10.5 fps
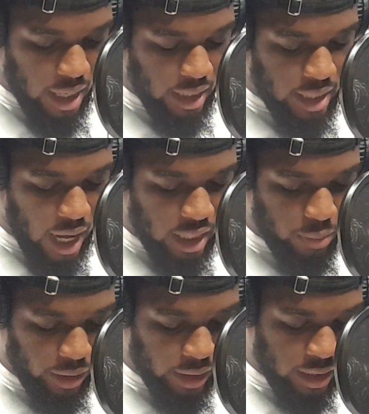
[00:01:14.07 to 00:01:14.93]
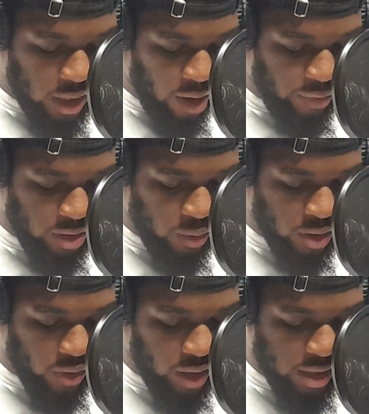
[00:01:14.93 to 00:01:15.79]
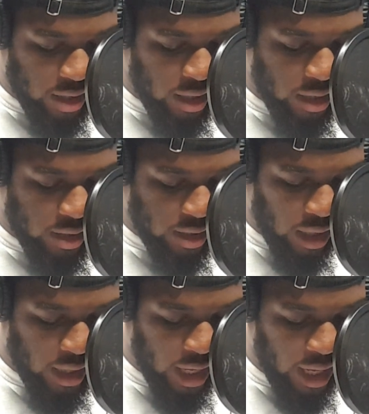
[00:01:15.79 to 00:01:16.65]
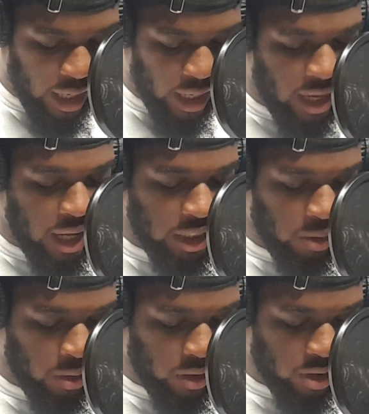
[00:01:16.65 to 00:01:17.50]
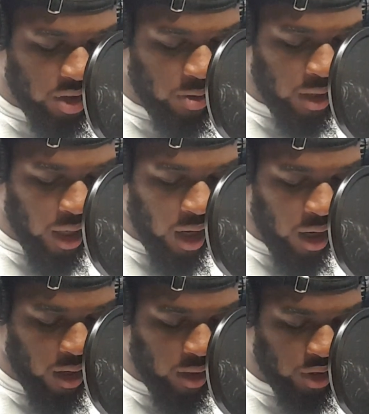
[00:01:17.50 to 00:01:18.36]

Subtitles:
A Dallas police officer was arrested Sunday in connection with the